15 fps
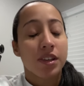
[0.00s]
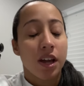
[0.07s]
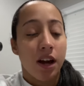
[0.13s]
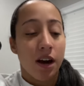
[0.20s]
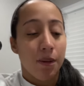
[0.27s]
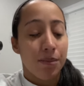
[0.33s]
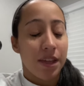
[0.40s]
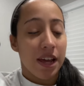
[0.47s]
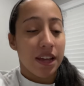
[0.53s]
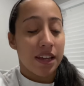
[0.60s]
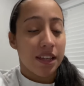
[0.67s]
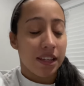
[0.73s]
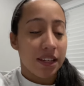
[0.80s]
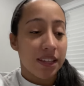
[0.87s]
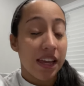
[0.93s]
um, that
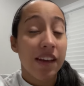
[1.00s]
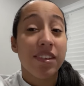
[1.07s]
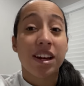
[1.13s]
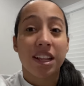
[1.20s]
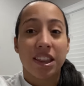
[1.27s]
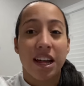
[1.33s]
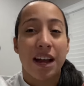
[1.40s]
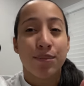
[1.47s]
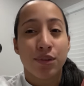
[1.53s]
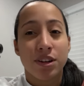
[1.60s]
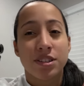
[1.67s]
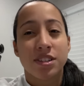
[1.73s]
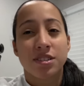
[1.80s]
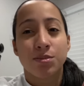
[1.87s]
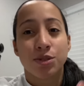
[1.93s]
he, they have like a library
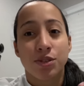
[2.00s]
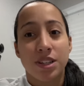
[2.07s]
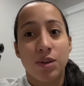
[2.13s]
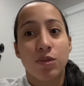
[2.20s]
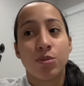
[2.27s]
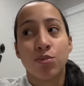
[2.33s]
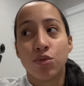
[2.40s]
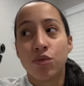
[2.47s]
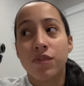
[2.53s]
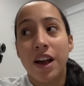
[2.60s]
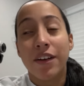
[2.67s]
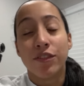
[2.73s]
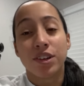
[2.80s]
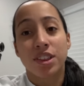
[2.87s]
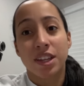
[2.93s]
system, so they would move
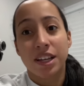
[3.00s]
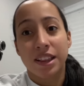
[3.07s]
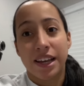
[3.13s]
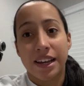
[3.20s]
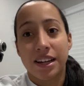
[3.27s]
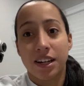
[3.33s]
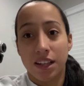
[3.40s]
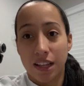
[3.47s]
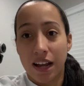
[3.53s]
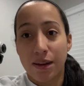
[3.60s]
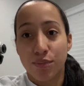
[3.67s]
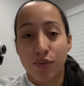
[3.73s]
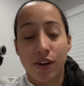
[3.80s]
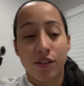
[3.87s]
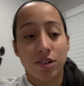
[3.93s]
everything like a
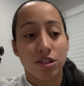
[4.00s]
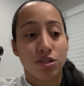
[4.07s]
library.